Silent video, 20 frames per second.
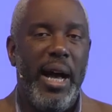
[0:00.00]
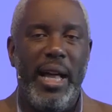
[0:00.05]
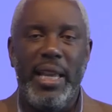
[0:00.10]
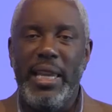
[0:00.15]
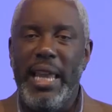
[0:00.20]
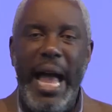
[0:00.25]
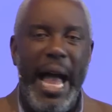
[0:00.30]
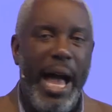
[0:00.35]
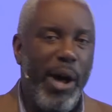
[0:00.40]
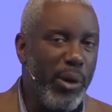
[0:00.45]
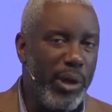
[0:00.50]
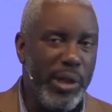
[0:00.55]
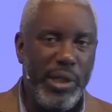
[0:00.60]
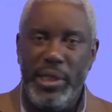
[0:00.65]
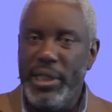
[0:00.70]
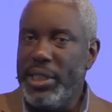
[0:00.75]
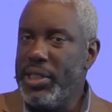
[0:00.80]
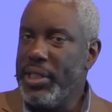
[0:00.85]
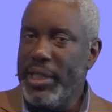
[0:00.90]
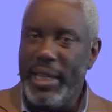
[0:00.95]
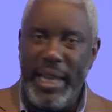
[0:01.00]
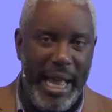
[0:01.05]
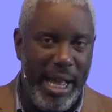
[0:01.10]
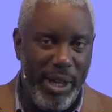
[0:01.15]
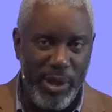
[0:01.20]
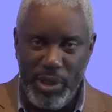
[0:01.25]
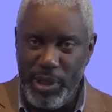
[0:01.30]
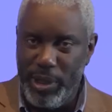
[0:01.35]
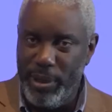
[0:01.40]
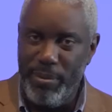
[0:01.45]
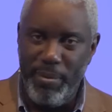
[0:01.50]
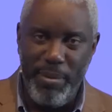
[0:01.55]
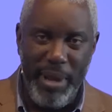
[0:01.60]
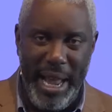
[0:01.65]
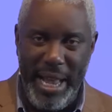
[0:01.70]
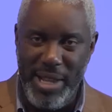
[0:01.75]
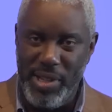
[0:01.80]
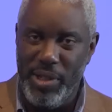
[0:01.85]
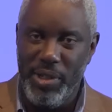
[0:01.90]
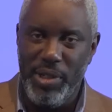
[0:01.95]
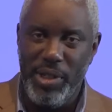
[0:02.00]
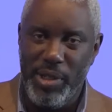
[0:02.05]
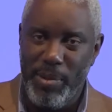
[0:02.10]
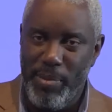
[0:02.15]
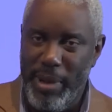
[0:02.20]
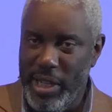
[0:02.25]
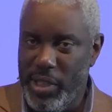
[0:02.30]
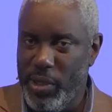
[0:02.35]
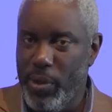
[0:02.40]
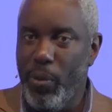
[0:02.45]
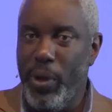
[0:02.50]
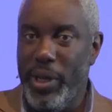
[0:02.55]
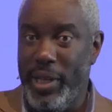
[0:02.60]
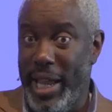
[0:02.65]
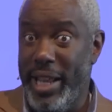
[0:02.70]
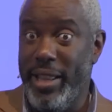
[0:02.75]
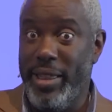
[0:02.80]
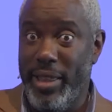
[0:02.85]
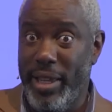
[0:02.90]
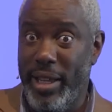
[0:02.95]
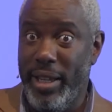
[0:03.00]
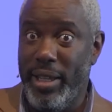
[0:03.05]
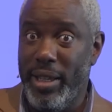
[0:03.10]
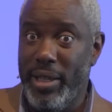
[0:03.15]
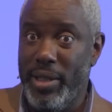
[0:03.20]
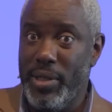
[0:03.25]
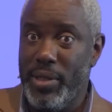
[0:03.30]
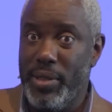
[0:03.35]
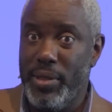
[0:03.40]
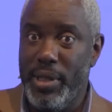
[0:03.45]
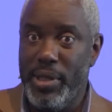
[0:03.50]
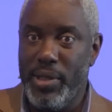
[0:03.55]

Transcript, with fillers: allow or disallow certain passages based on what they think is,